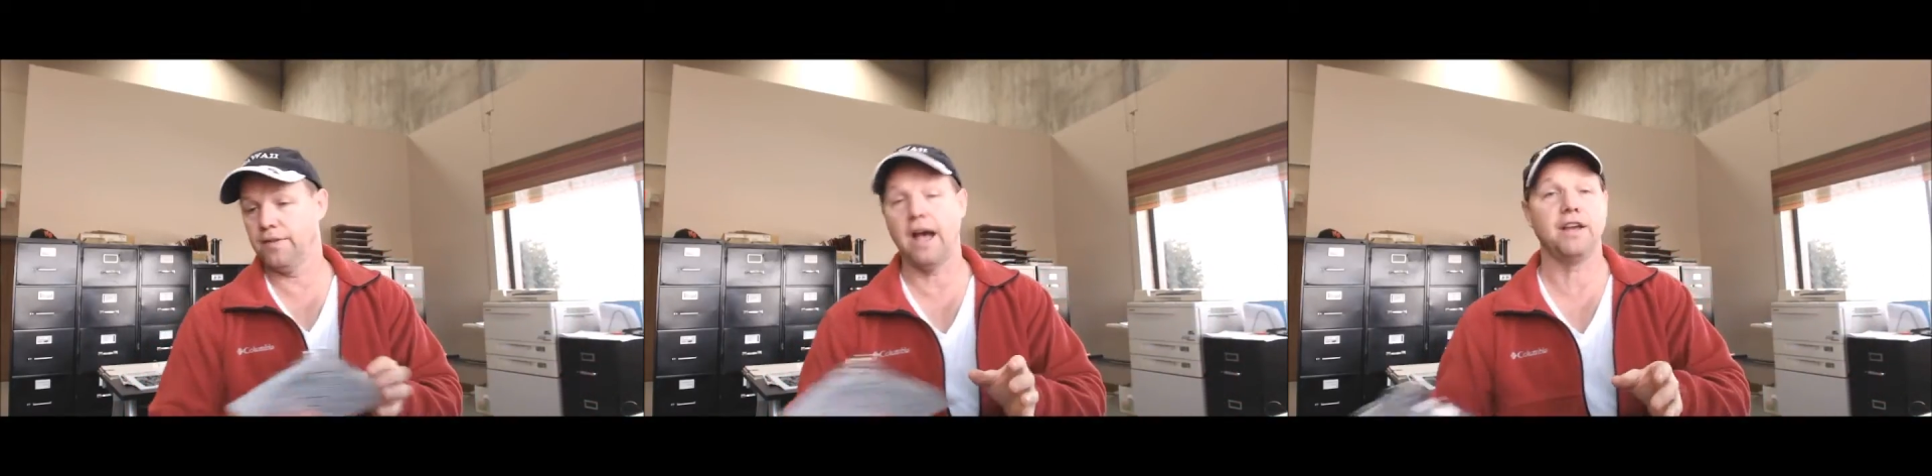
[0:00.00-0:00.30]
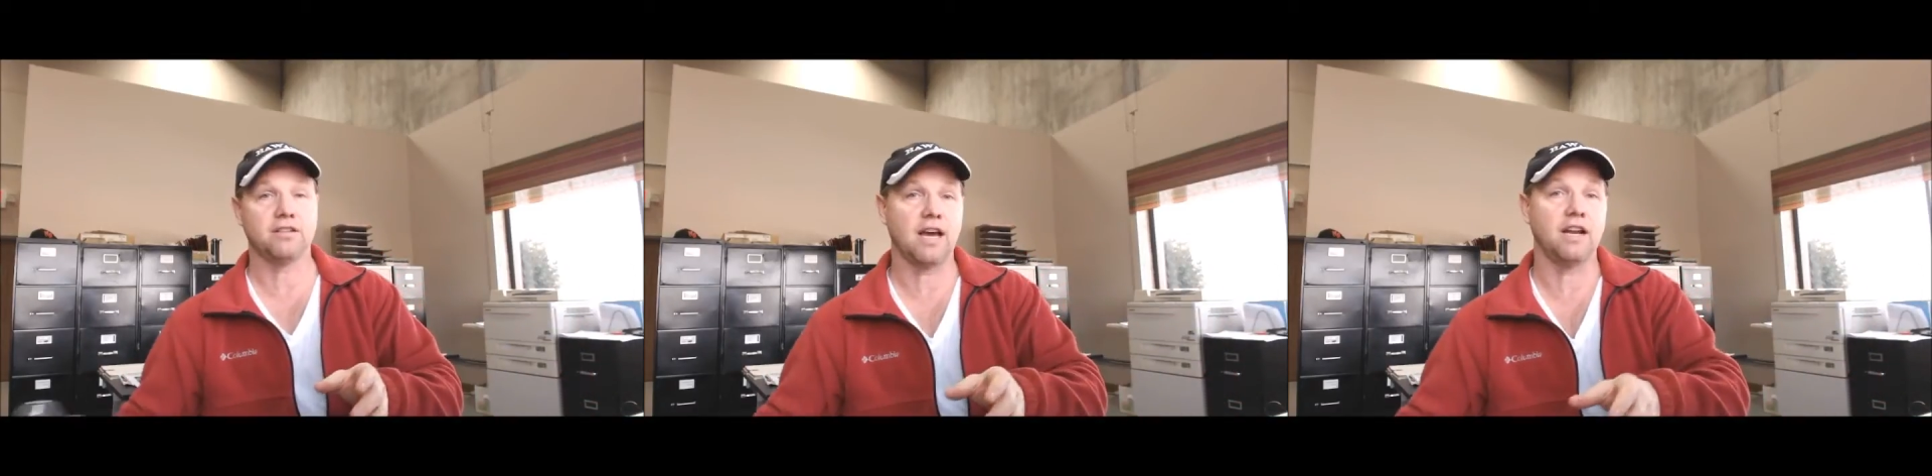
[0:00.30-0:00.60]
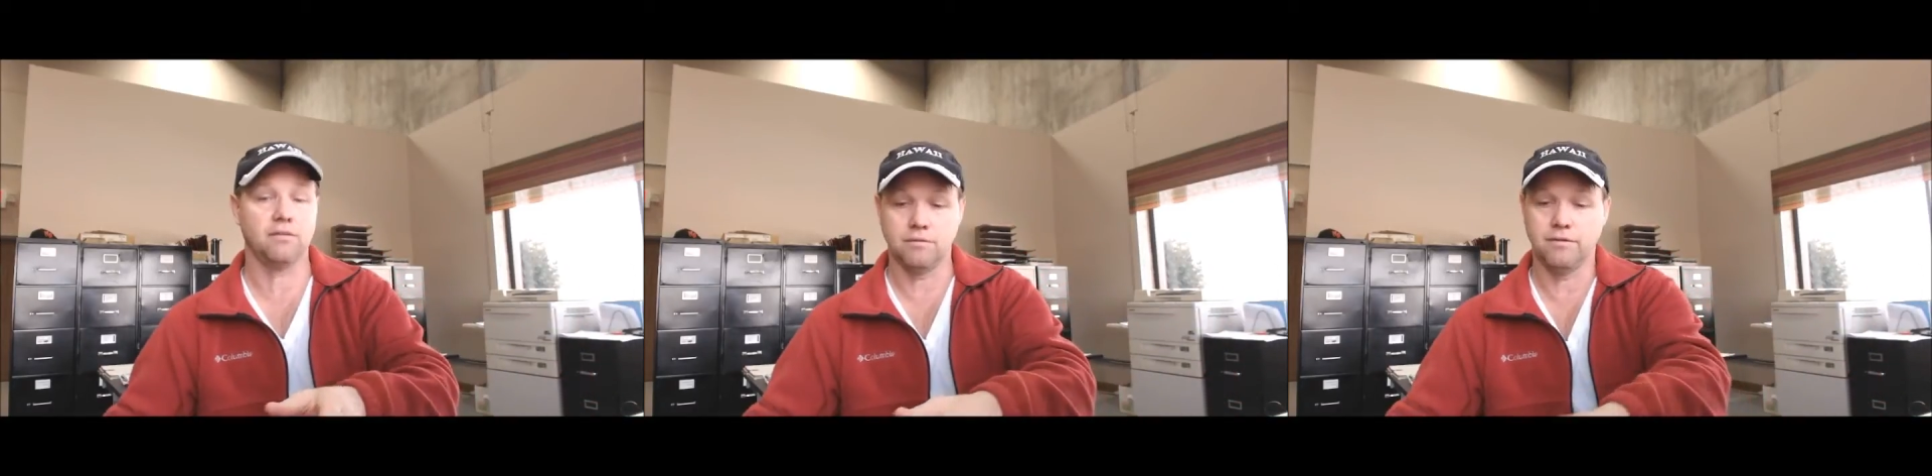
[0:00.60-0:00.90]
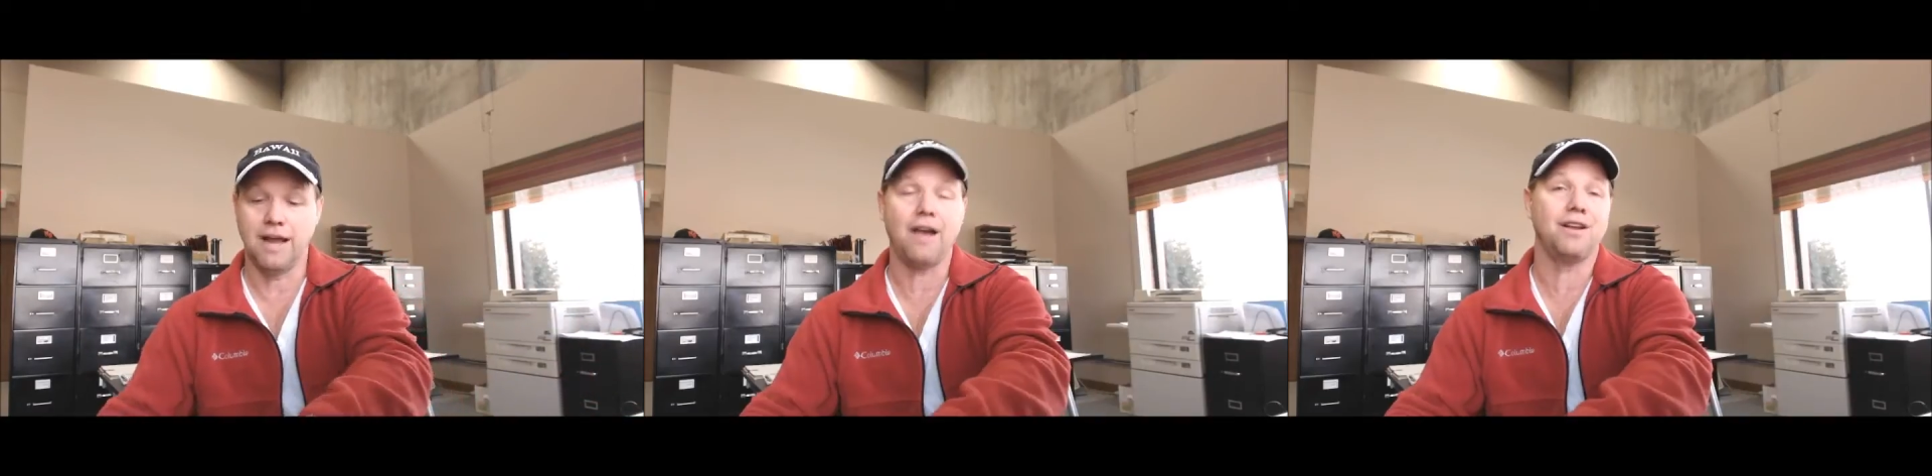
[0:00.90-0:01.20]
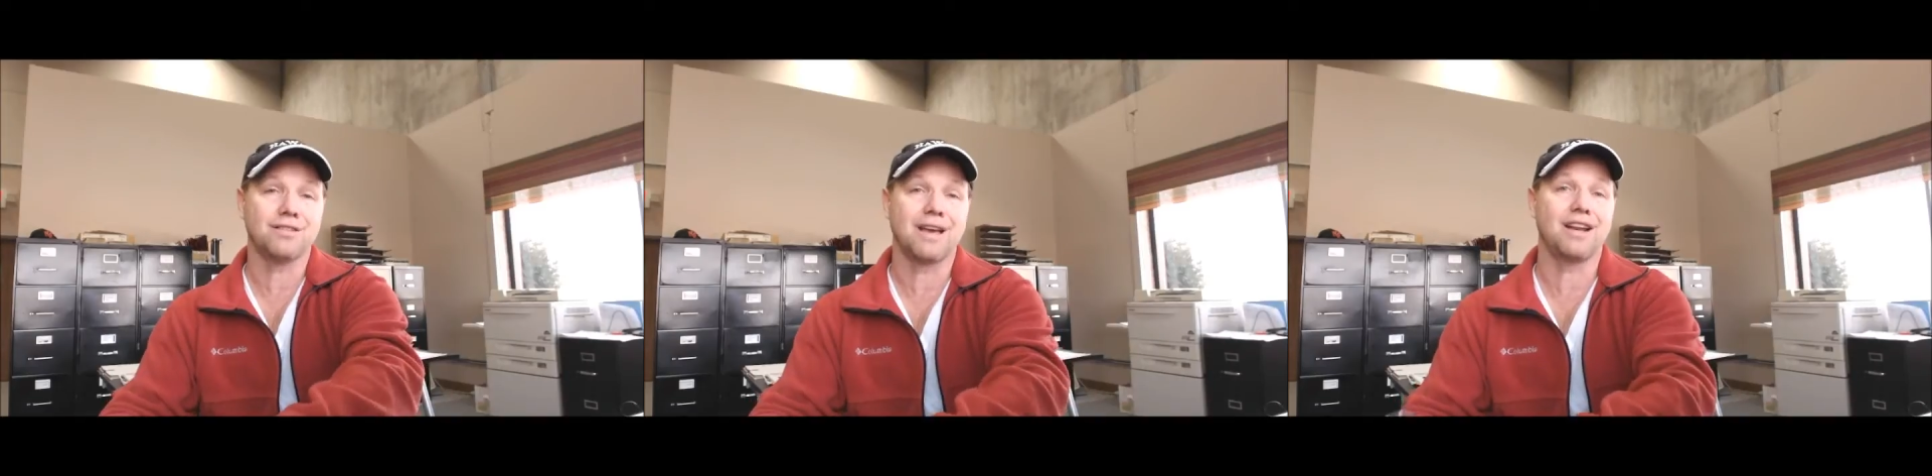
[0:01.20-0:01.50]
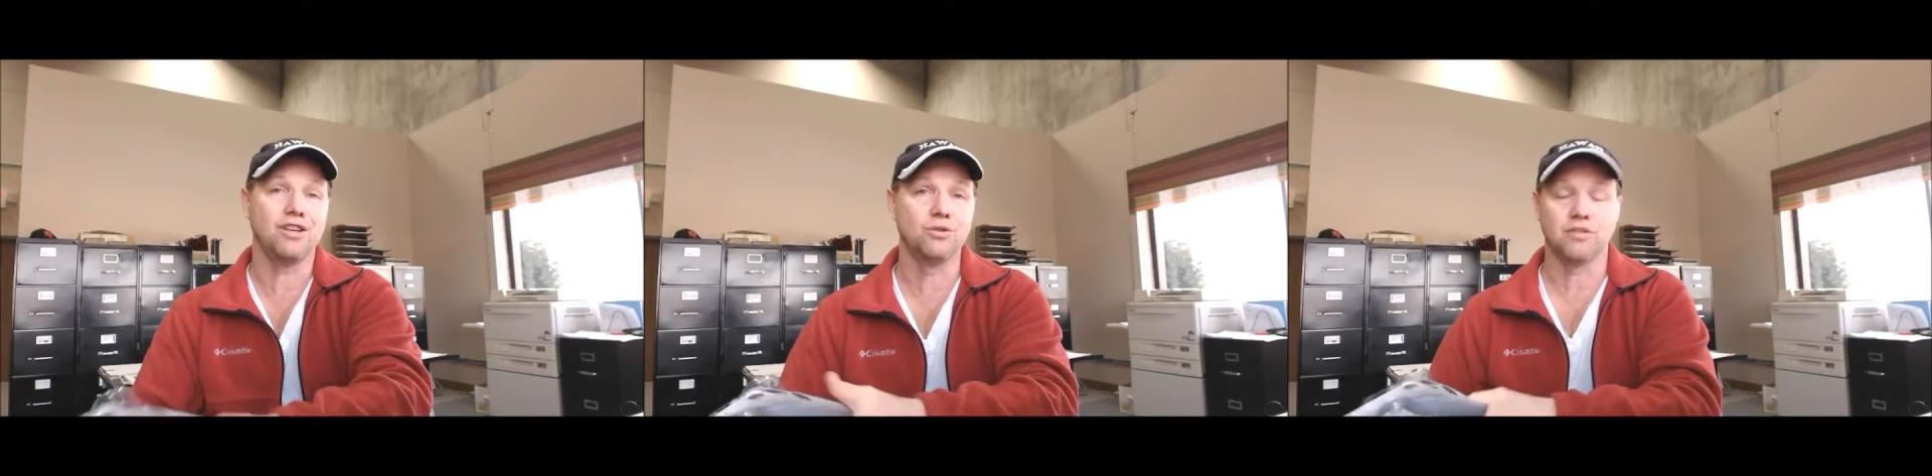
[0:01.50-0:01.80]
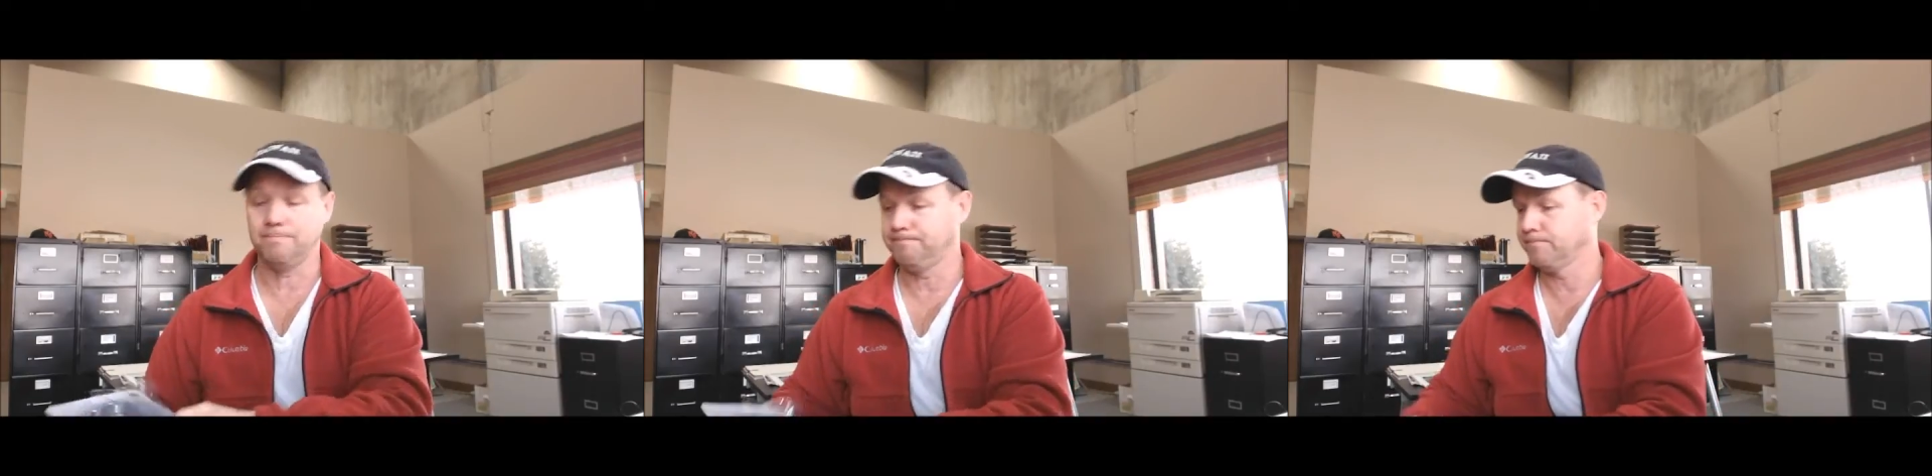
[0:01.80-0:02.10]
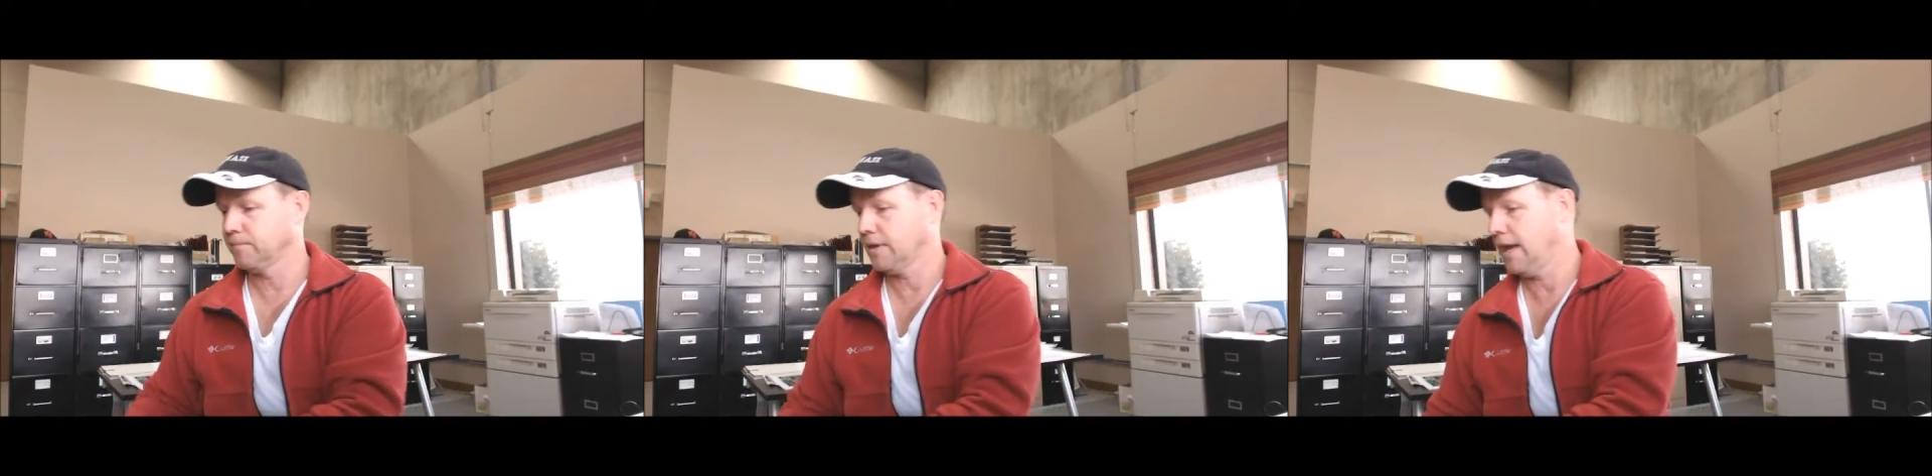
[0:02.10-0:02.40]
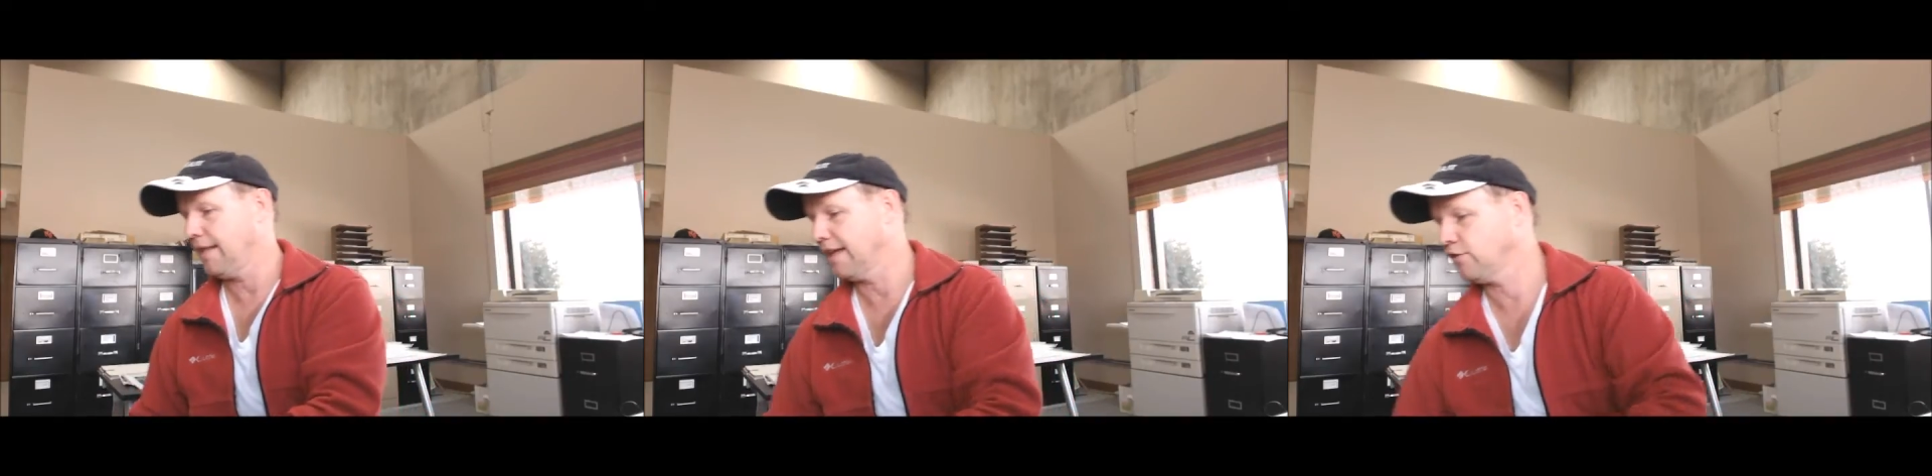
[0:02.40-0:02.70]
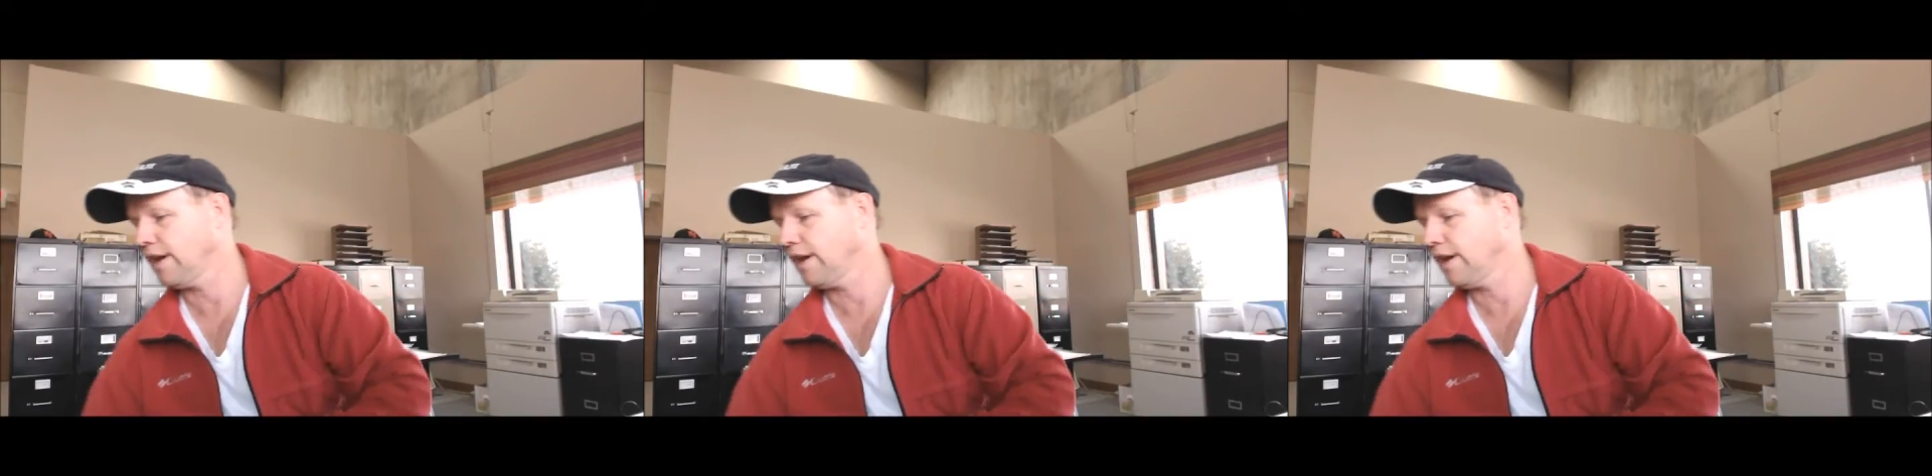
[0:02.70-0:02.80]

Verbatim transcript: Now you just gotta now you just gotta use them and that's